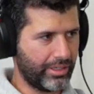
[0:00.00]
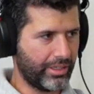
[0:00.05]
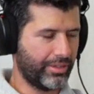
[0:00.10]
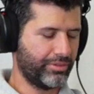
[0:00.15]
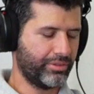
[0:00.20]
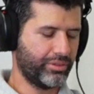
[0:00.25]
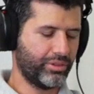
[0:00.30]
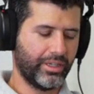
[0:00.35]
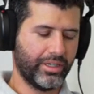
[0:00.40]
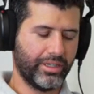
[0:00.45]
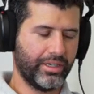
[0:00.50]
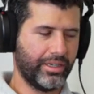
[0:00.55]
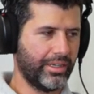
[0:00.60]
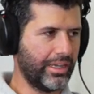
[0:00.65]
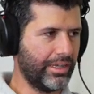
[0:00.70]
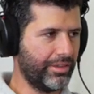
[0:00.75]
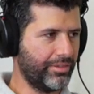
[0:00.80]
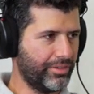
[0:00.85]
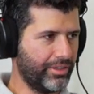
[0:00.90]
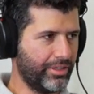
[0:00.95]
I've tried
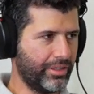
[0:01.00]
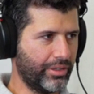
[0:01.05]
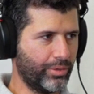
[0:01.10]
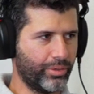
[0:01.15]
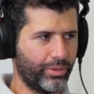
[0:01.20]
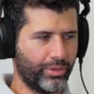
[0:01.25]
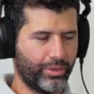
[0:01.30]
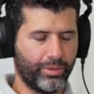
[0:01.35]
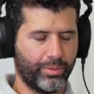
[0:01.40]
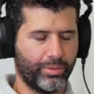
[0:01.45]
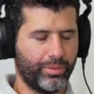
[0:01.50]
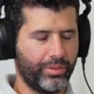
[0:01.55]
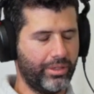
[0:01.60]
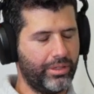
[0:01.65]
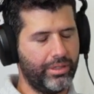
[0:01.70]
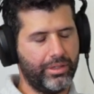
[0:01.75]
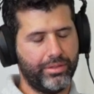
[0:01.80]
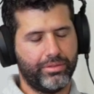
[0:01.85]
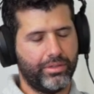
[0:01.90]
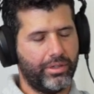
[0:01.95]
an IV, the ortho one.
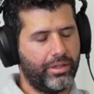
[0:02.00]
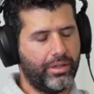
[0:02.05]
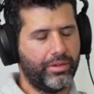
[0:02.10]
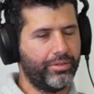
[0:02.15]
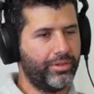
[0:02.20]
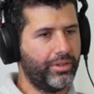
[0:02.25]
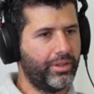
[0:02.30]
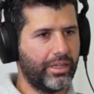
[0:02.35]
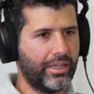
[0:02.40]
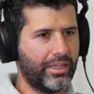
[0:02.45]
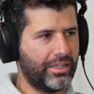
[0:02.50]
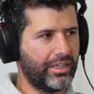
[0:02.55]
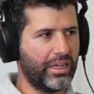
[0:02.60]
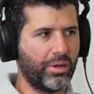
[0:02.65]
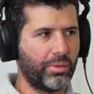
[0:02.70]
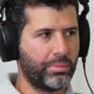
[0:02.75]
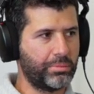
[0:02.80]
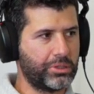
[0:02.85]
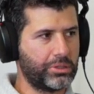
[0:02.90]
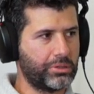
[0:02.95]
I've tried everything, and now
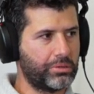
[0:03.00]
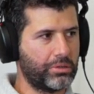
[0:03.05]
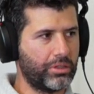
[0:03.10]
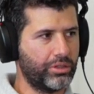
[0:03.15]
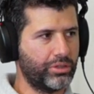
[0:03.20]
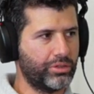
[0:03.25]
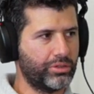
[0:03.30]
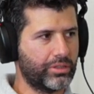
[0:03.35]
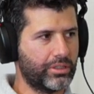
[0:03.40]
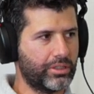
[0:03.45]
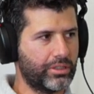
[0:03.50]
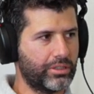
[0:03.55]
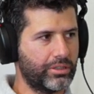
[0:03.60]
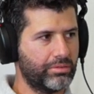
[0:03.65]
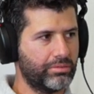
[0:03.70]
I'm just not using it.